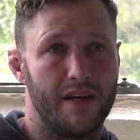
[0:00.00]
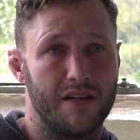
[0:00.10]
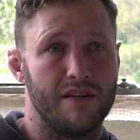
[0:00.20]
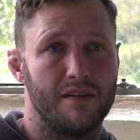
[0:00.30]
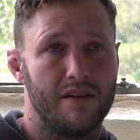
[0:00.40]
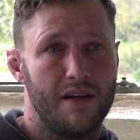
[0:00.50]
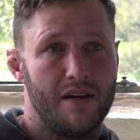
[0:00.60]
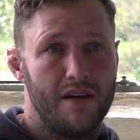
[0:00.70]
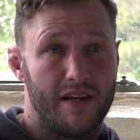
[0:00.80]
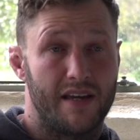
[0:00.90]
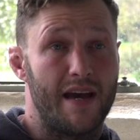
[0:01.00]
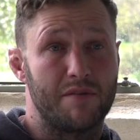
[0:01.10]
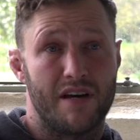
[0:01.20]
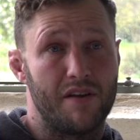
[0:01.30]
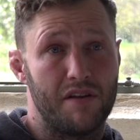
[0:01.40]
in
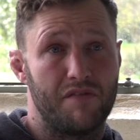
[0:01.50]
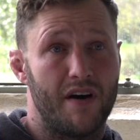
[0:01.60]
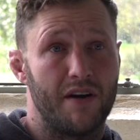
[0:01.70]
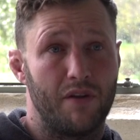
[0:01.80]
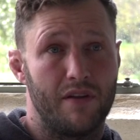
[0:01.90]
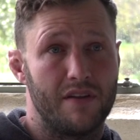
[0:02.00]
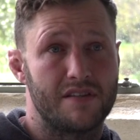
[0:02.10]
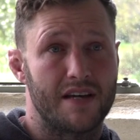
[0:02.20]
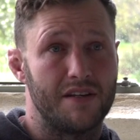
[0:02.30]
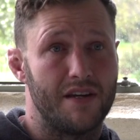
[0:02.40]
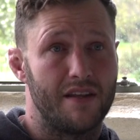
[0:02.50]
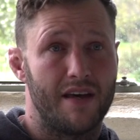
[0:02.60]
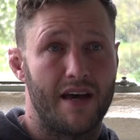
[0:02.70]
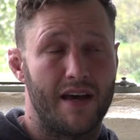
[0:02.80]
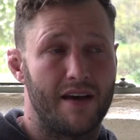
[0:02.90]
Cape Town in the final in the second year
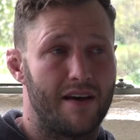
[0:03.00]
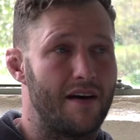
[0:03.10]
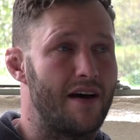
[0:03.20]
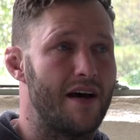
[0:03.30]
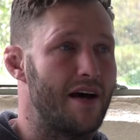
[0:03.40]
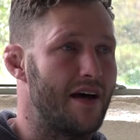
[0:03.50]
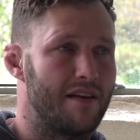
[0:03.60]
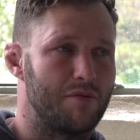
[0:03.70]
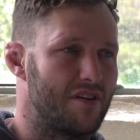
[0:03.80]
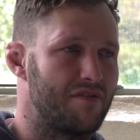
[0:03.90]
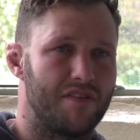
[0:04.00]
there, and there was like